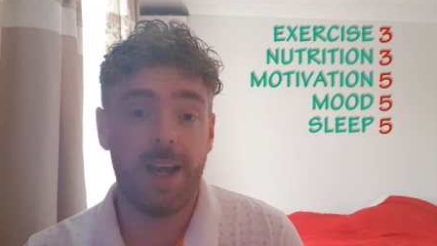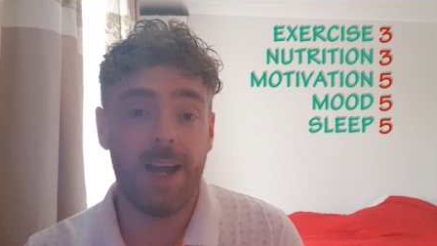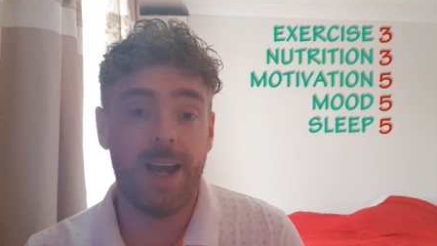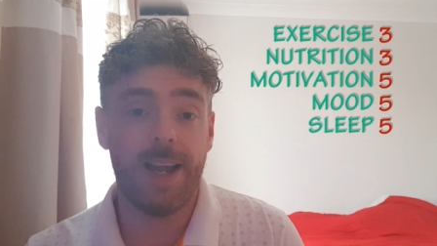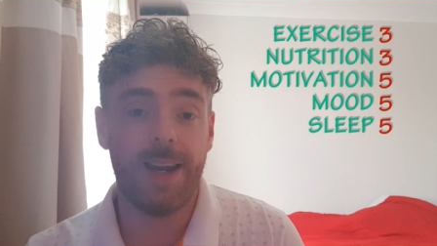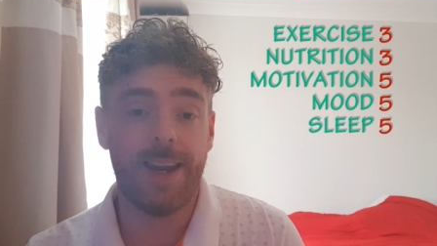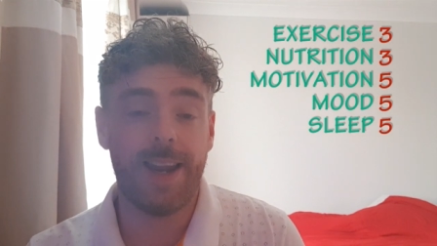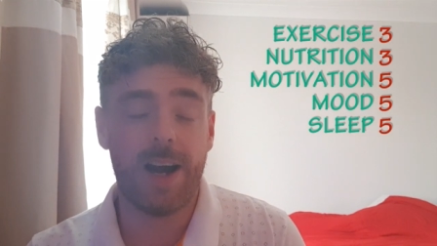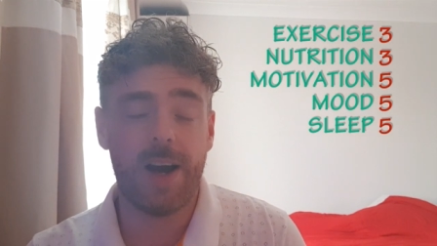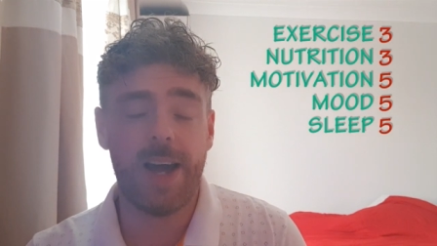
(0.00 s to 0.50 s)

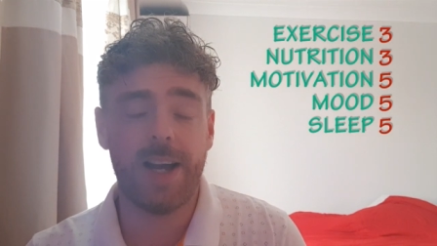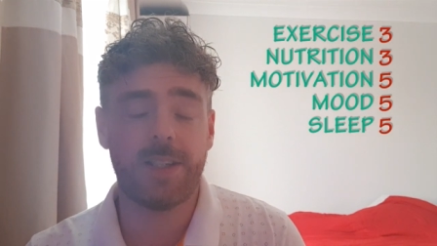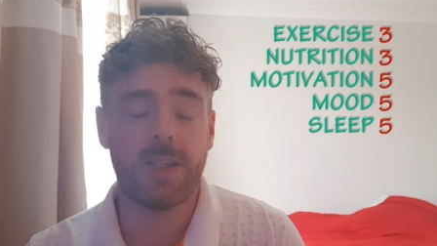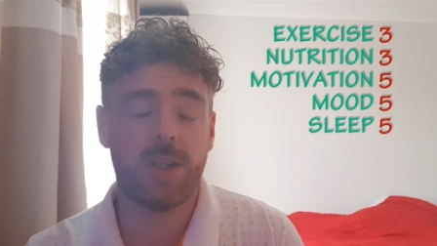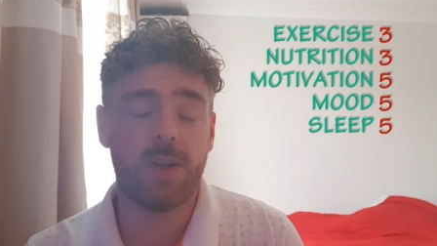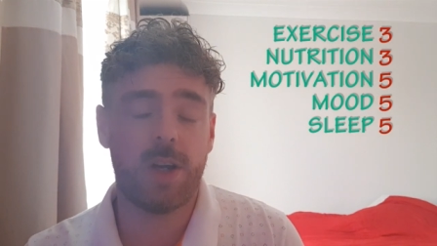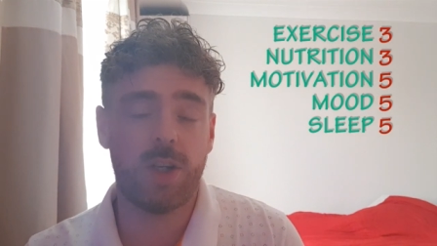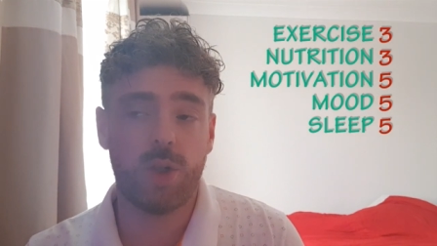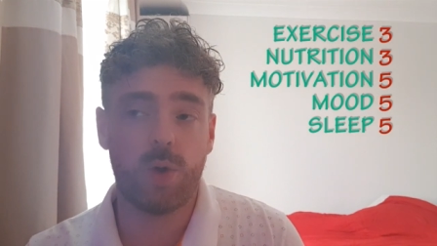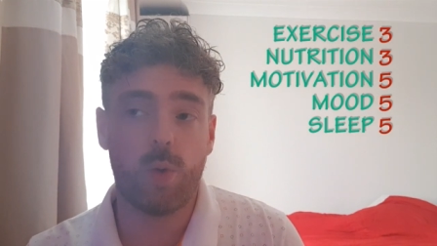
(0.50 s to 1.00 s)
and now
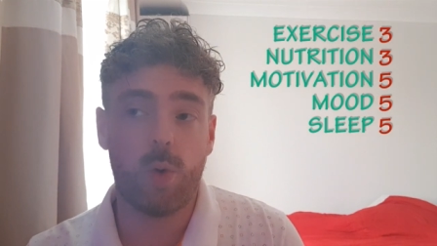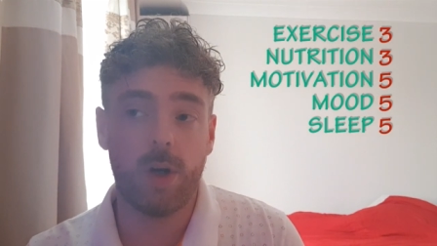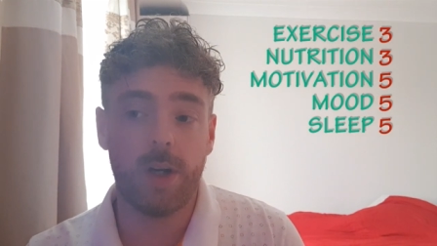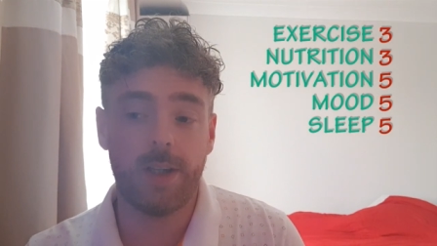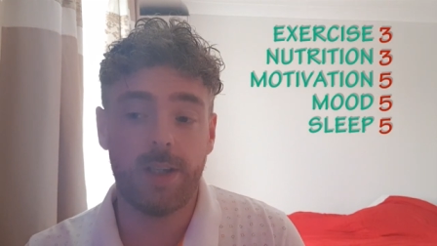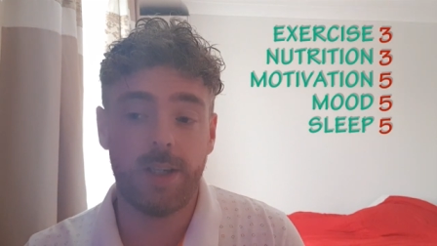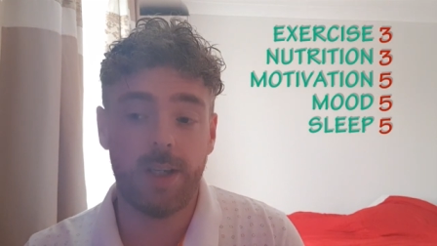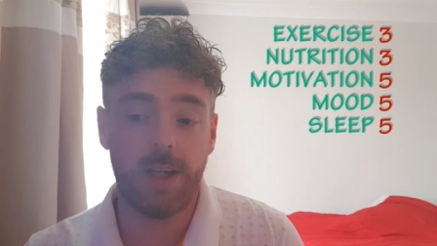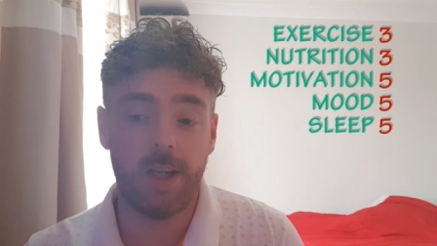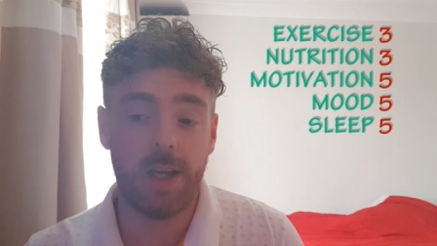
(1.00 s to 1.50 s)
exercise
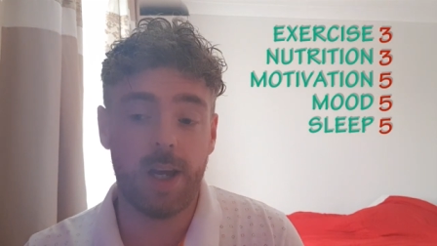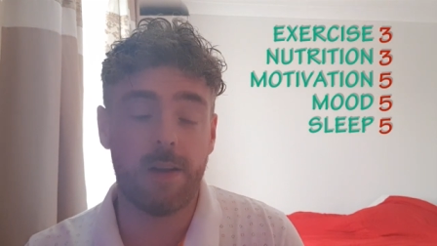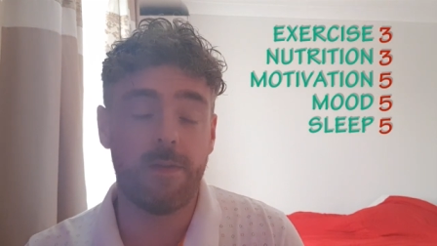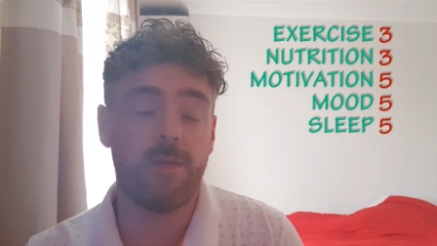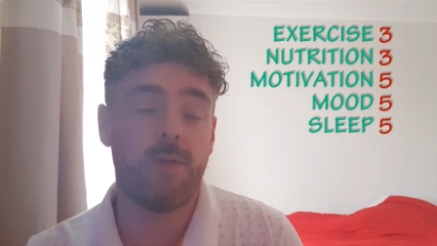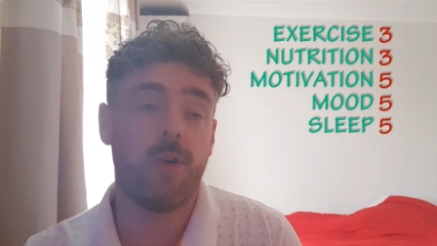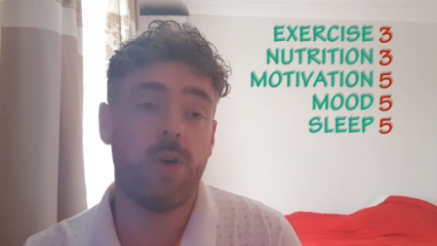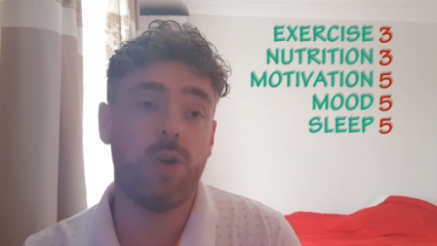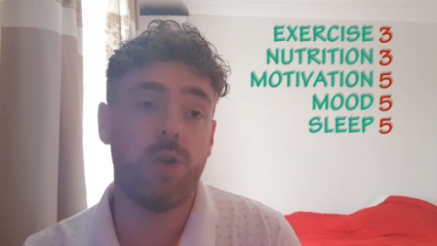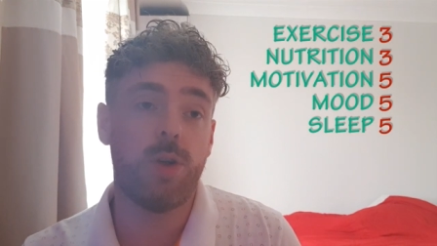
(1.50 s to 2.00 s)
quality and
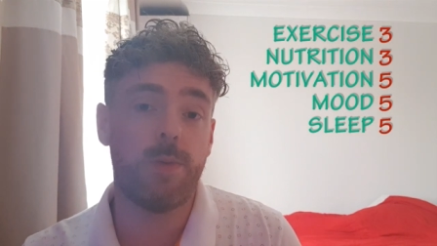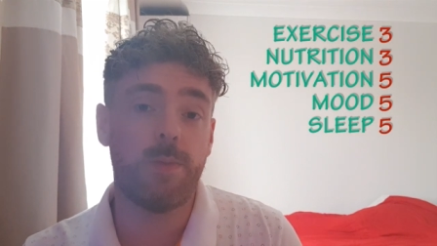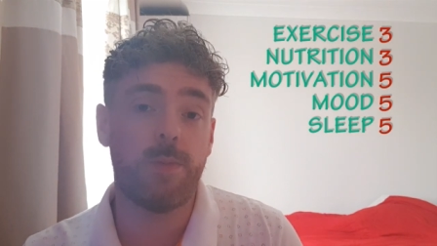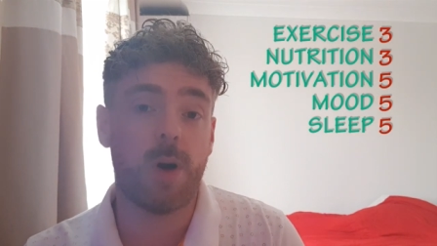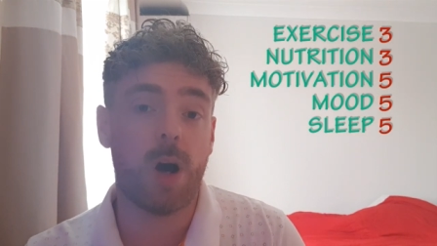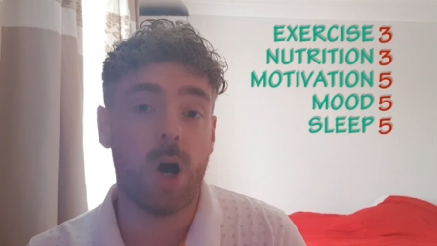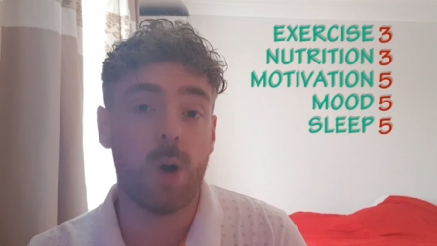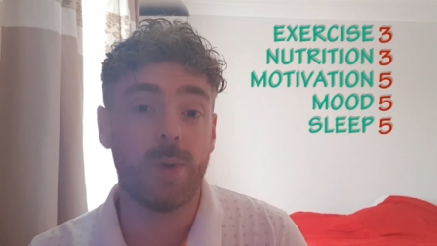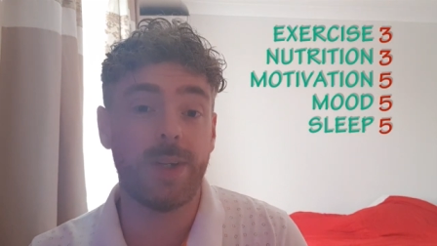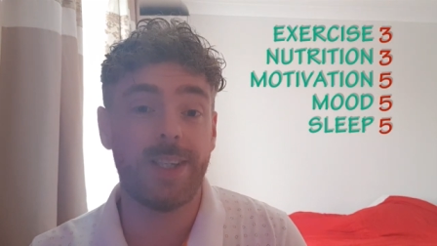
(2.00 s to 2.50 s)

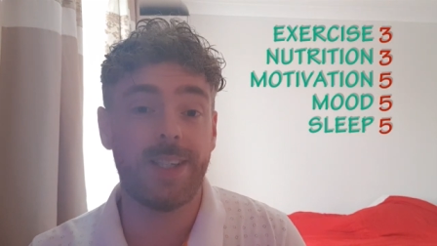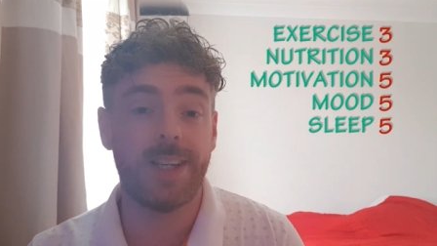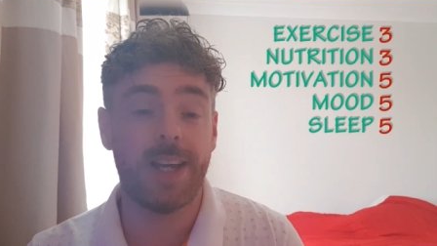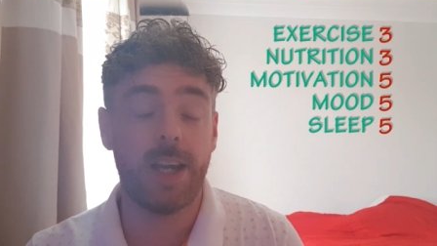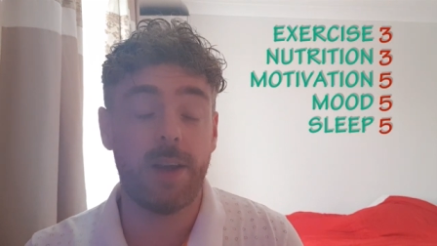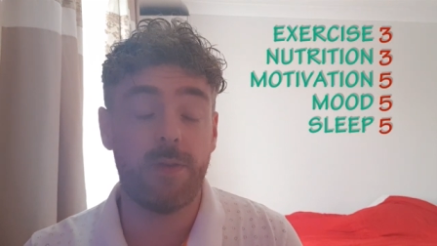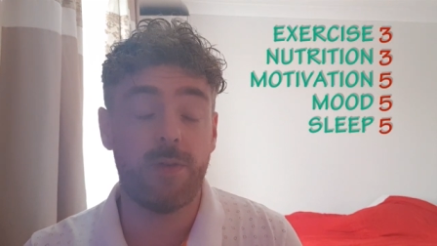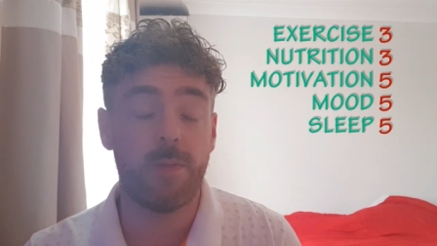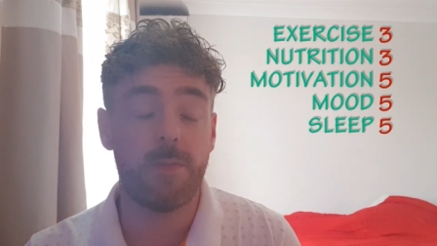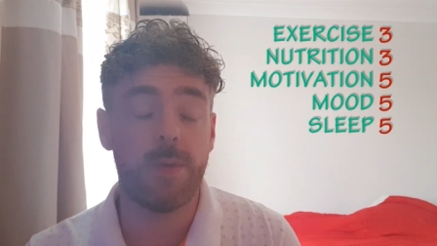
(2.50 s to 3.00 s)
volume, I would
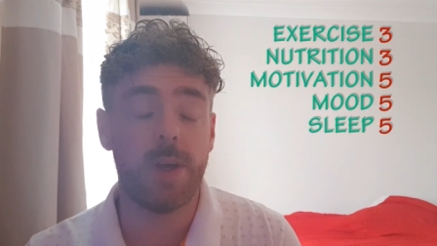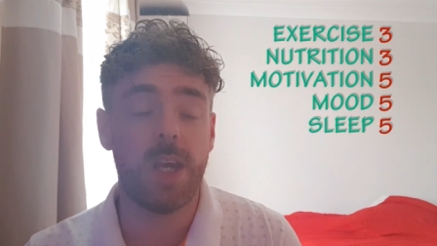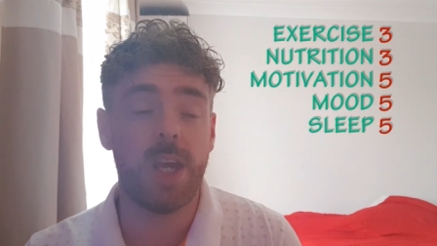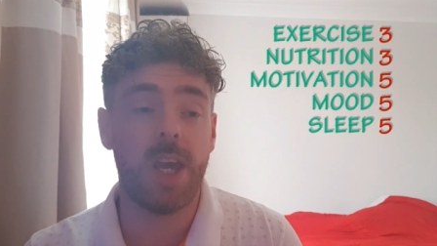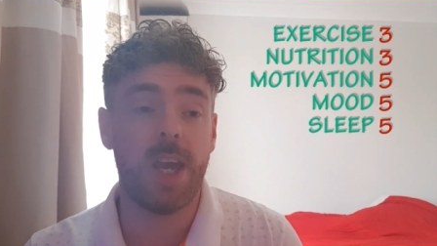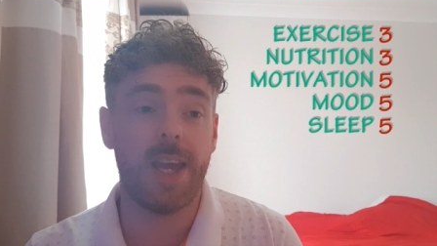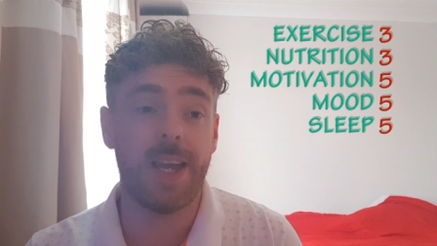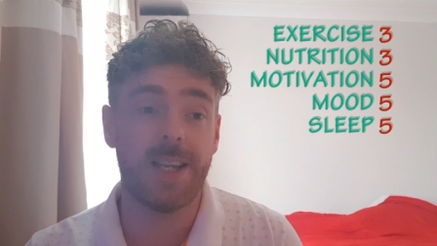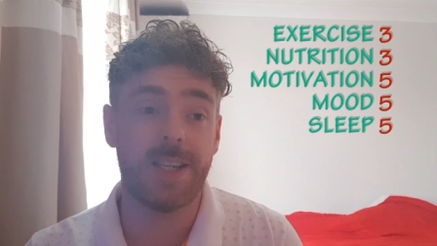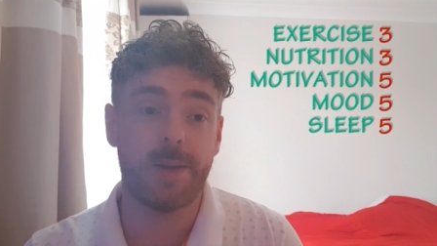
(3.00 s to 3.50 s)
say for
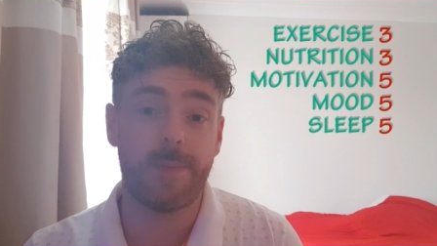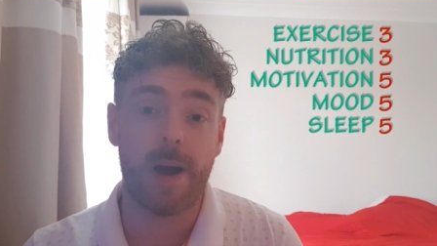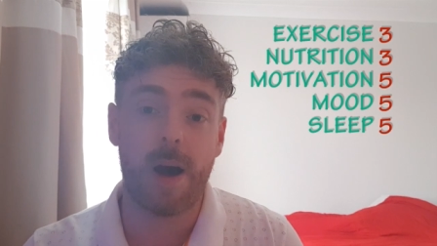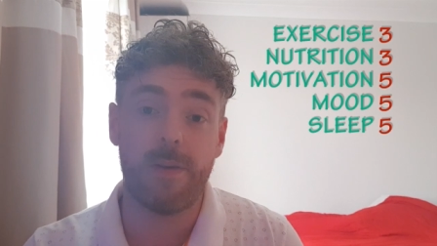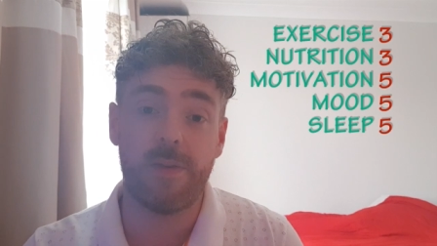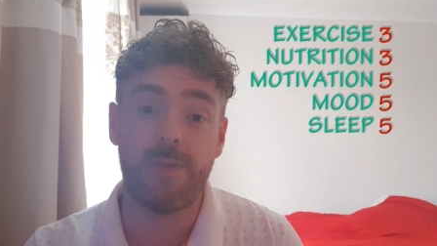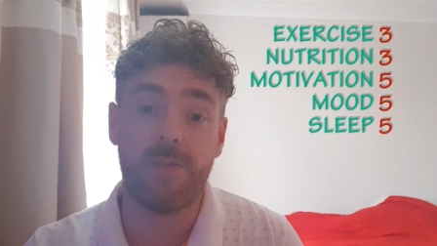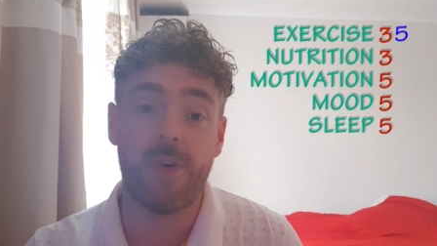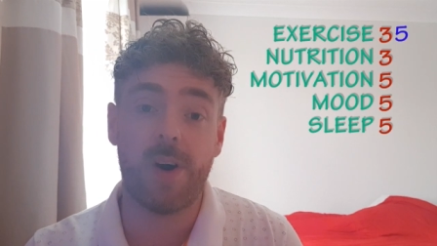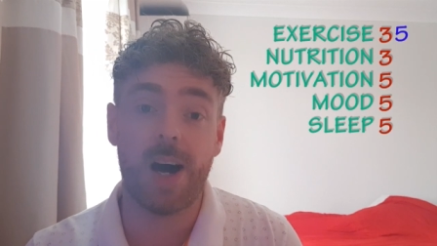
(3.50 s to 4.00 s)
me is
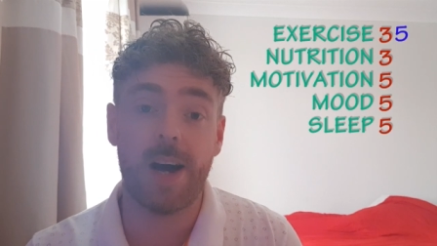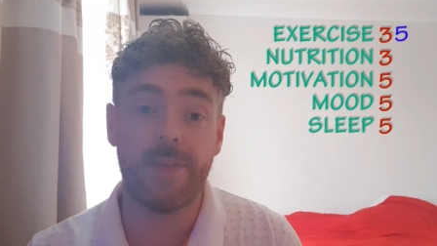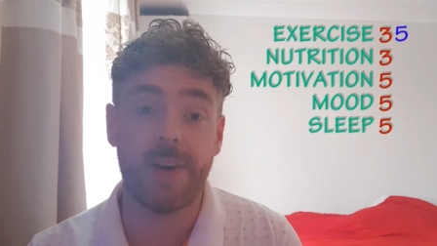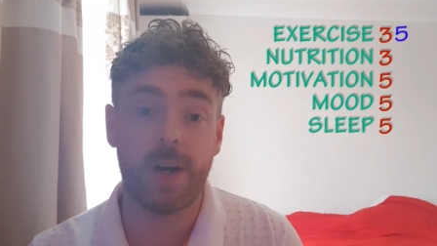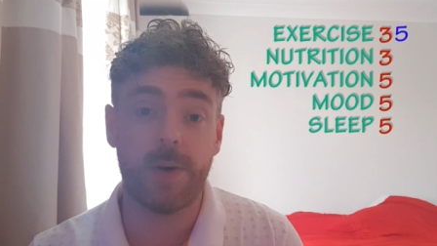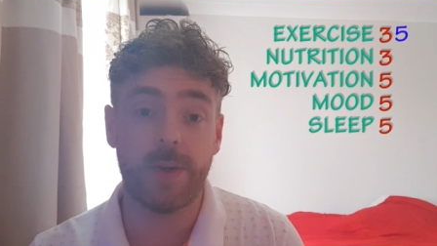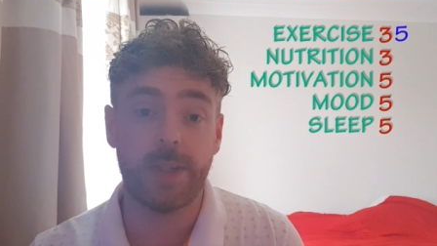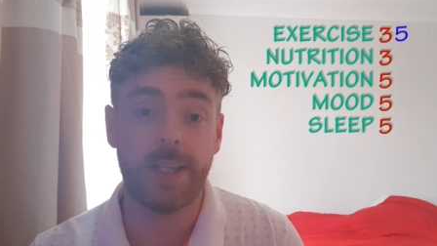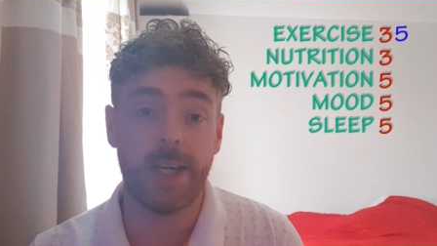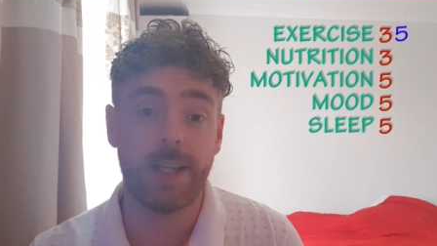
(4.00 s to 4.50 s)
about 5
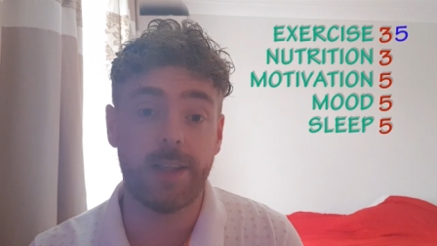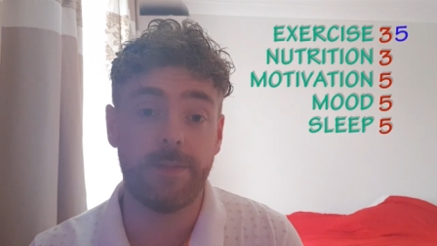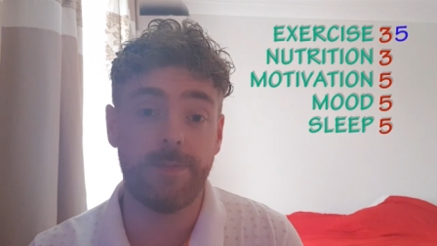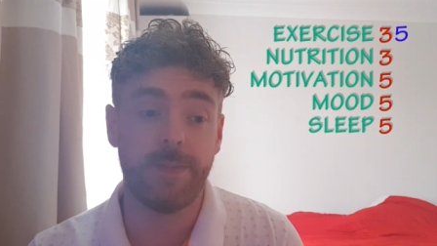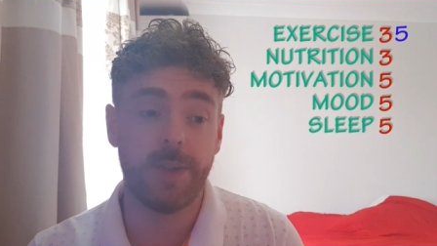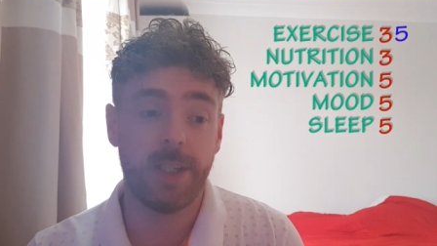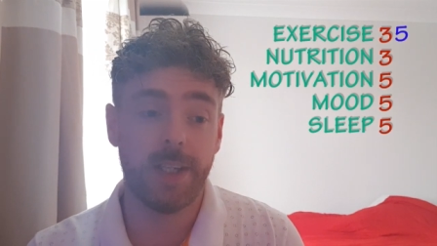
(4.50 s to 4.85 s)
out of 10.